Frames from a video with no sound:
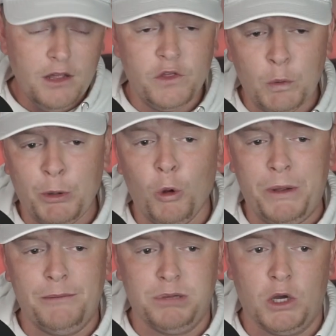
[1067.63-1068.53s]
the
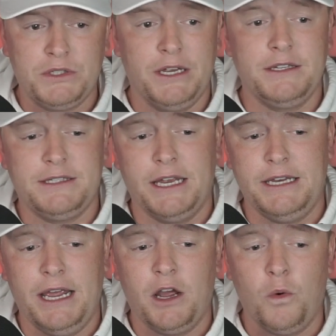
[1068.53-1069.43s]
bullpen blows it, and San
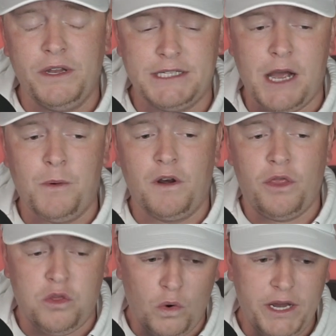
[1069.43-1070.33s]
Diego wins that one
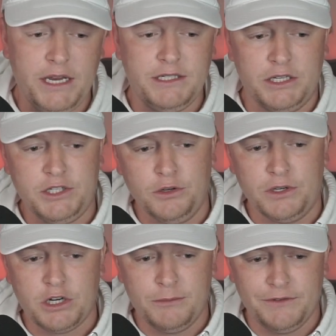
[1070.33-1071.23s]
3-2.
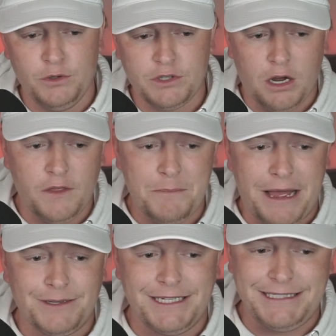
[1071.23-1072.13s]
In terms of who's on the
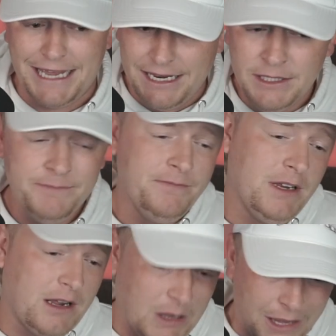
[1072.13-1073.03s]
mound today,
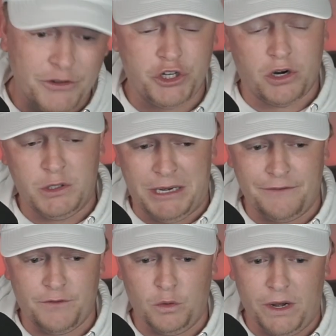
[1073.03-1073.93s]
Clevenger on the
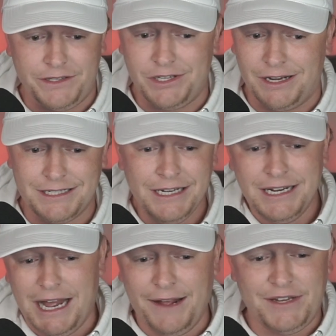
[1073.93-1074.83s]
mound for the White Sox.
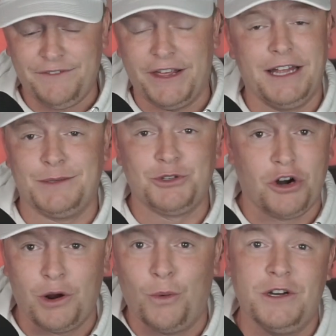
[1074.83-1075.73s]
I've definitely had some
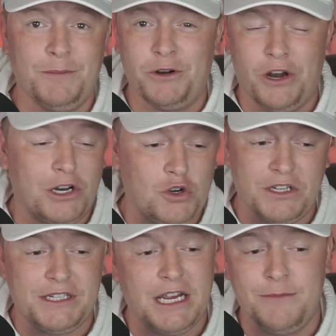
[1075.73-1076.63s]
strong words about not
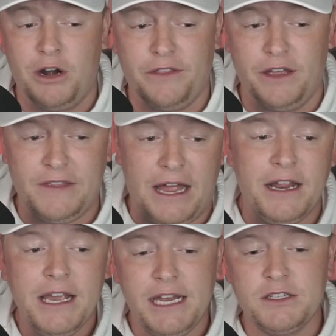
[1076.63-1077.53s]
trusting him or anything like that.
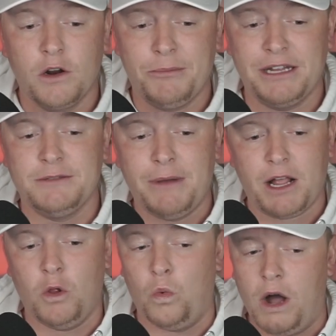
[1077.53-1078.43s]
He's going up against
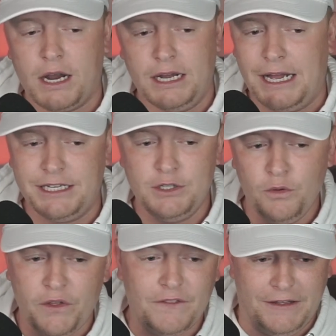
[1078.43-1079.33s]
Michael Wacha. I do
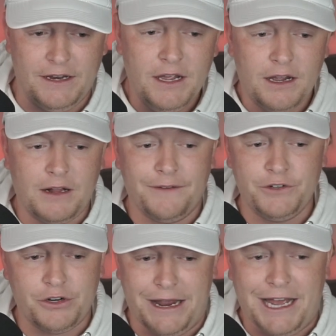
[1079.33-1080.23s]
think that
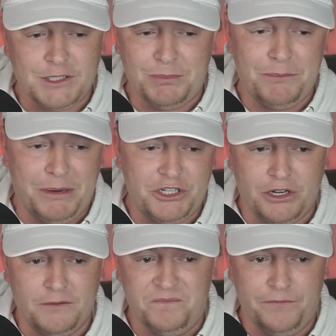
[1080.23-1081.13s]
Clevenger has been
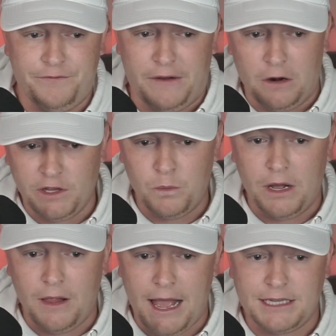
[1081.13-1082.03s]
pitching fairly
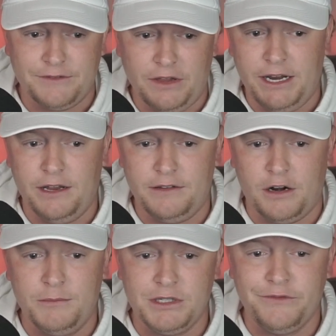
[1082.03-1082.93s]
well as of late, and in
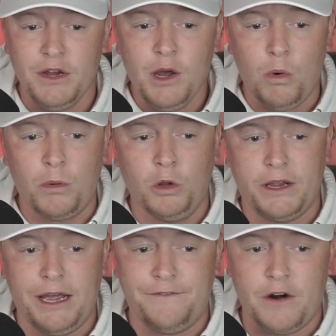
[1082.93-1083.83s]
terms of what we're
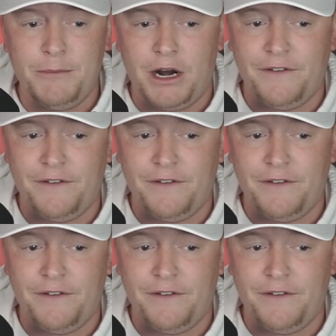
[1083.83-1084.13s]
looking at from an